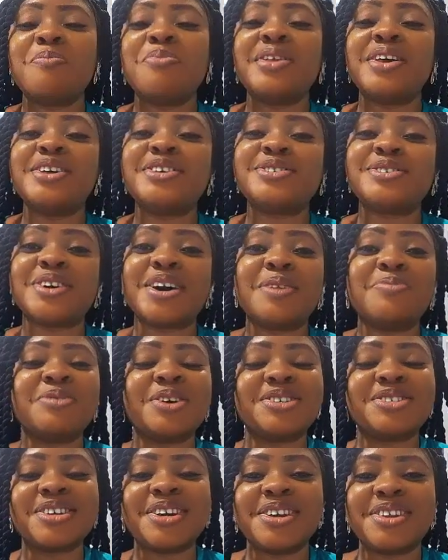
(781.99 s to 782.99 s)
Please, I'm
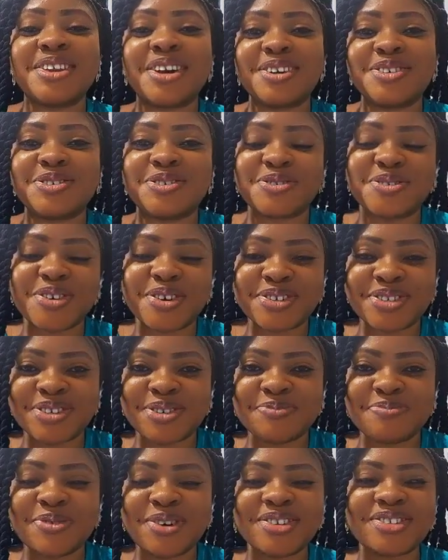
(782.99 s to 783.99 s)
not saying that you should
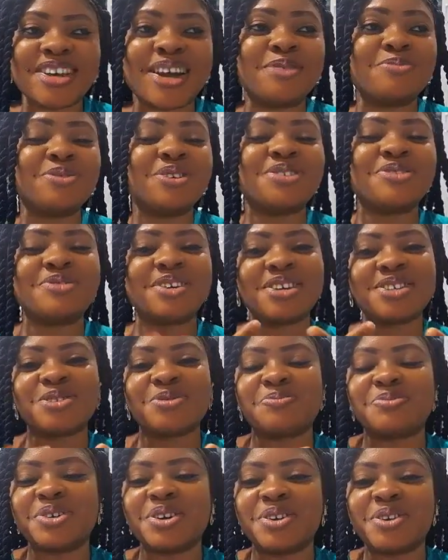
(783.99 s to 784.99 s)
gossip, but I'm just trying
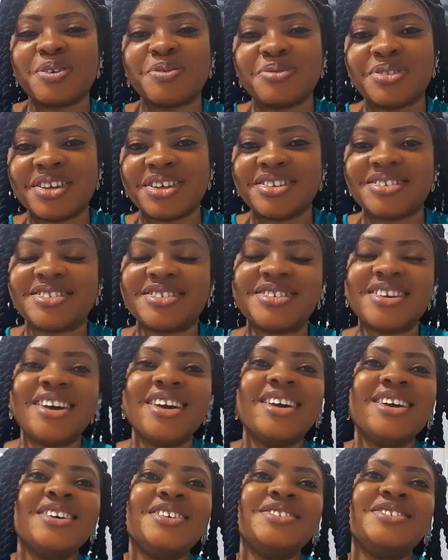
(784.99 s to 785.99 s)
to bring up this
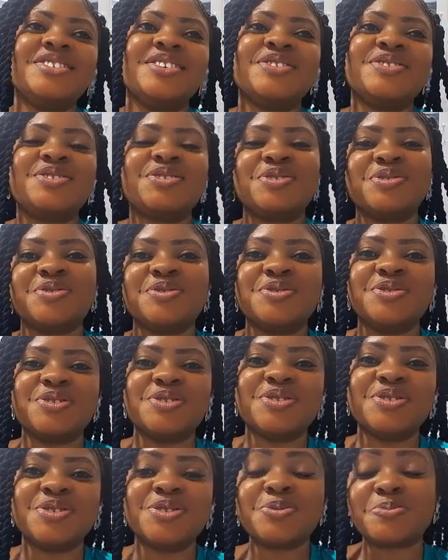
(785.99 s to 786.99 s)
just
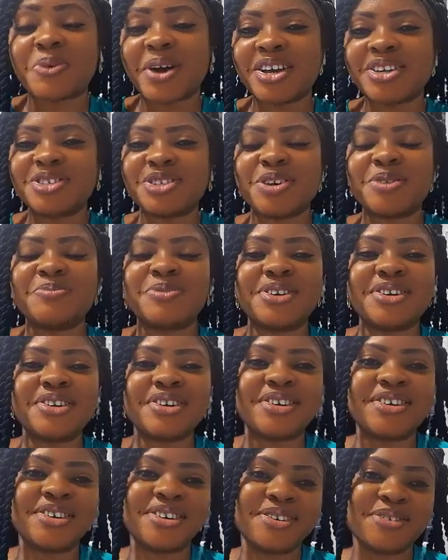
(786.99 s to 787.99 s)
to spice up
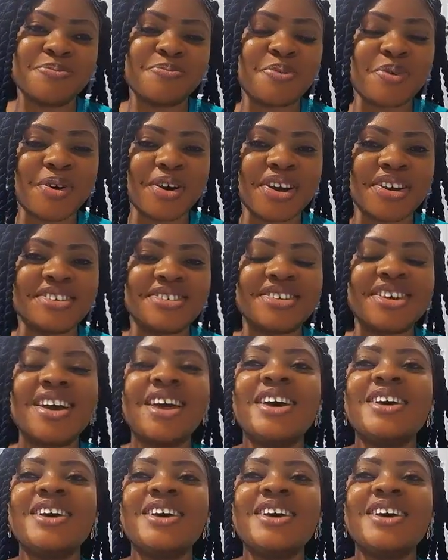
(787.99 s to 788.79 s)
the point.